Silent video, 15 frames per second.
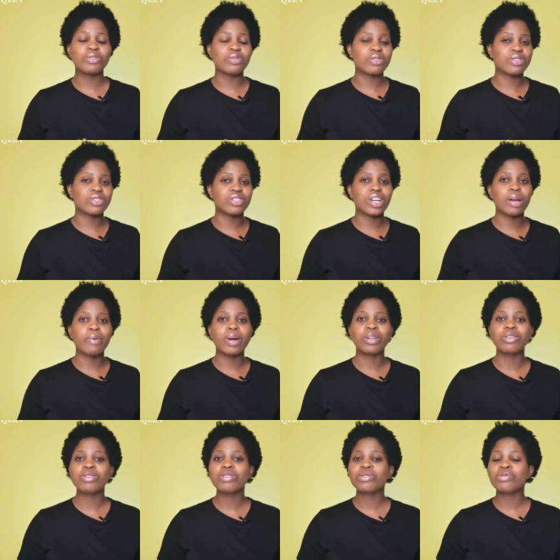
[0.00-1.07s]
to subscribe,
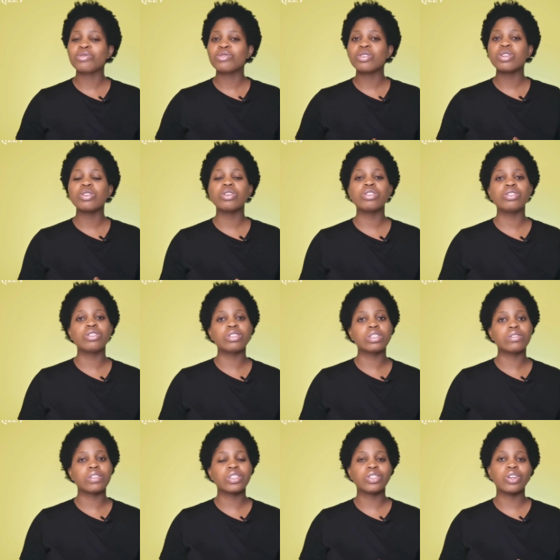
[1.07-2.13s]
and also turn on the
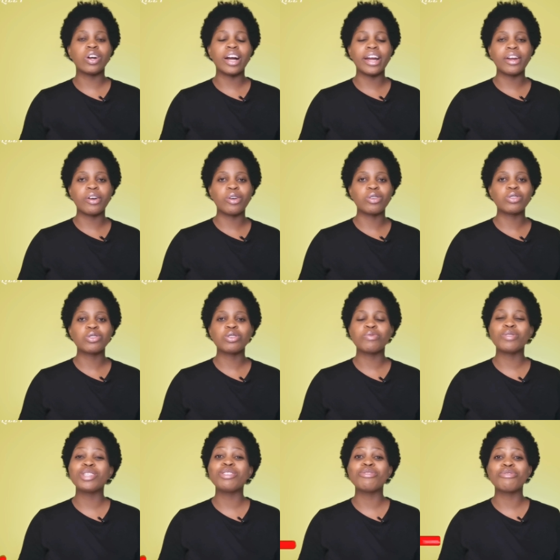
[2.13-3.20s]
notification icon so
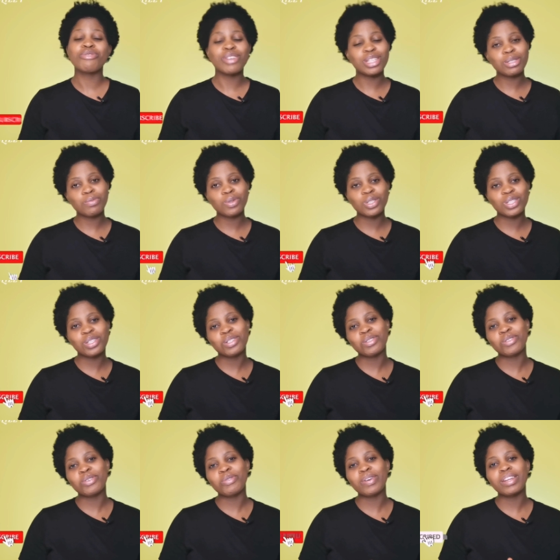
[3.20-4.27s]
you'll be the first person to
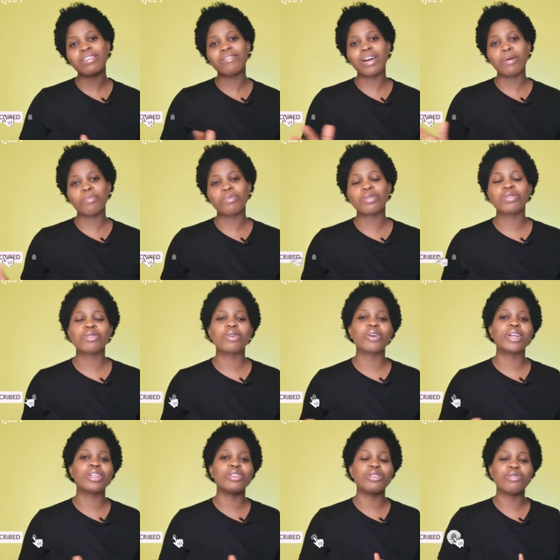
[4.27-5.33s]
know whenever I put on
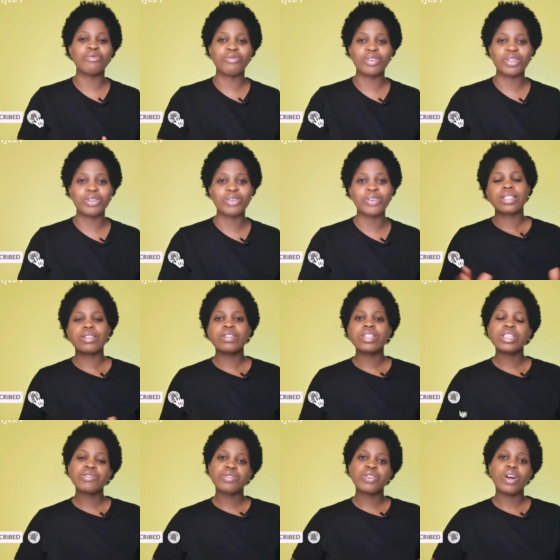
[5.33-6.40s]
a new video. So in
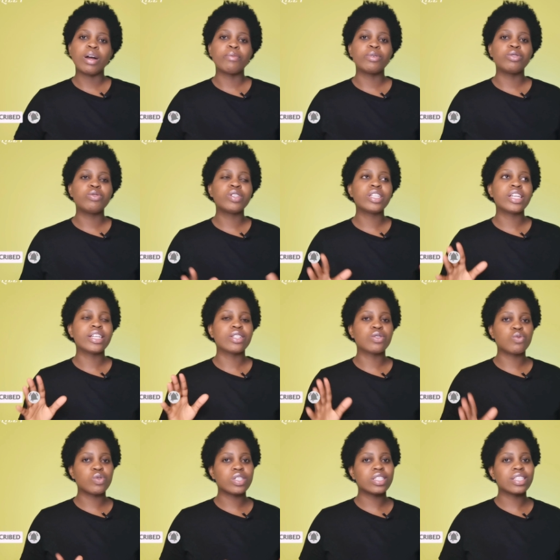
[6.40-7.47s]
this video I'll be doing a
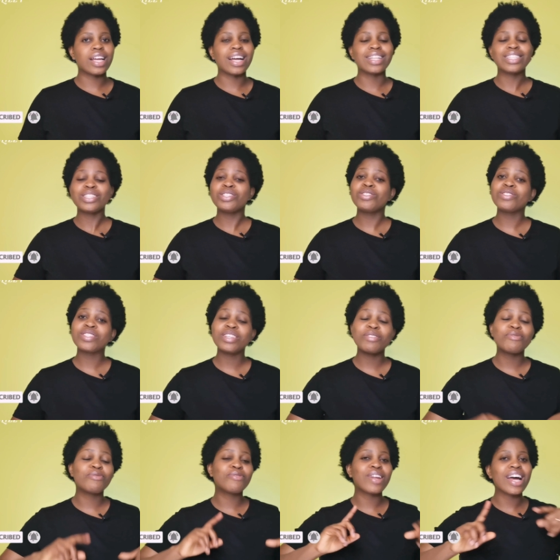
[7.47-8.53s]
twist out using
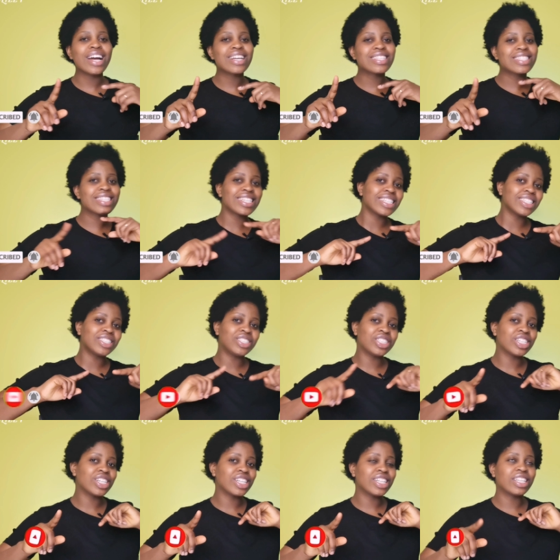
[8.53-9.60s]
flaxseed
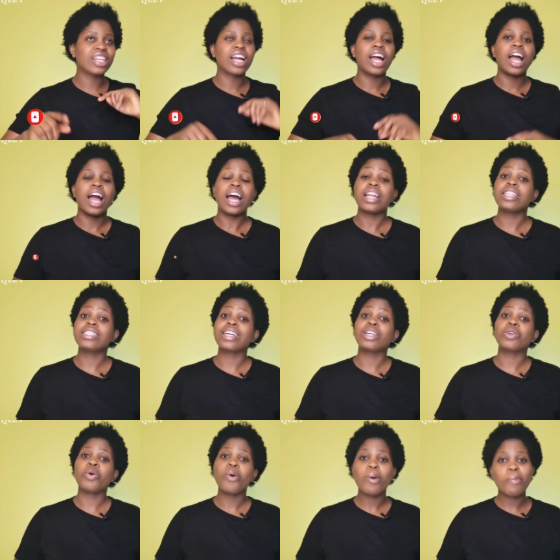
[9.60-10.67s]
gel, and it's
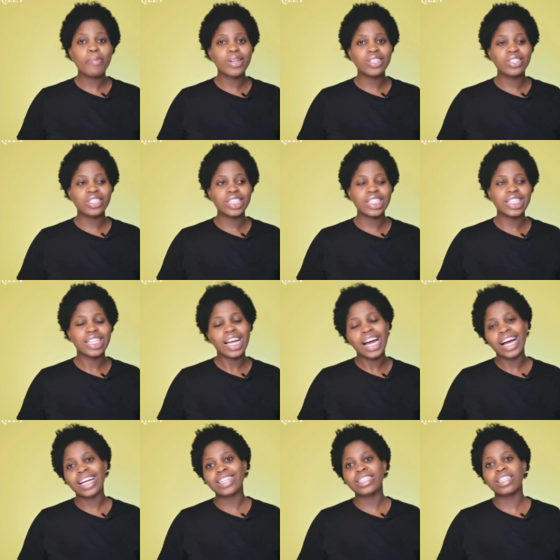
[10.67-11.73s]
an homemade gel,
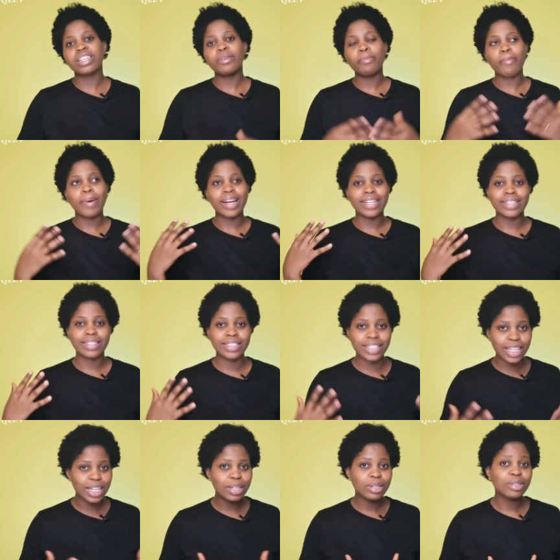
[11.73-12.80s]
and my
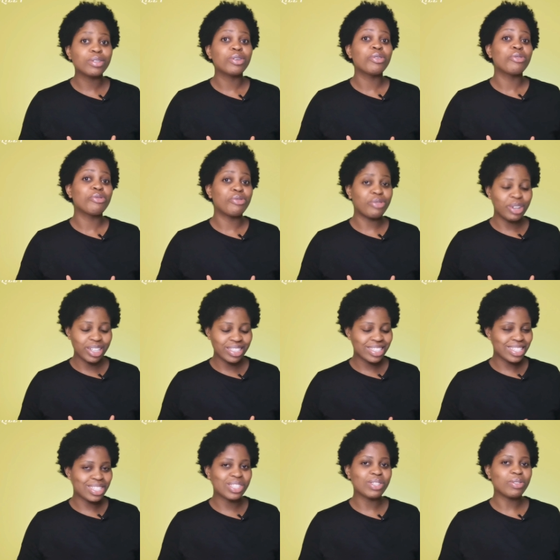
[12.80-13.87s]
dear friends,
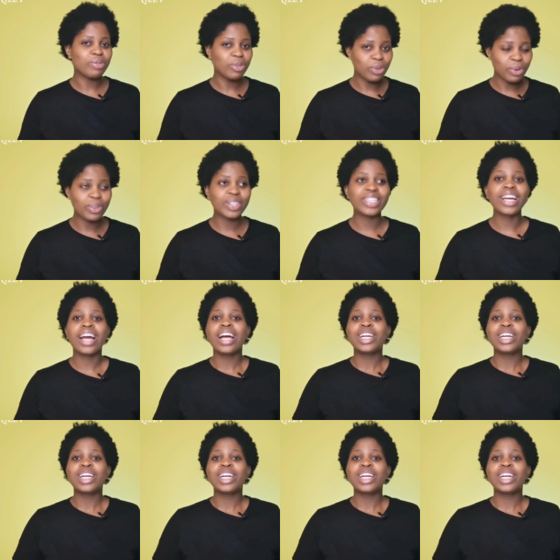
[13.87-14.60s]
it's so good.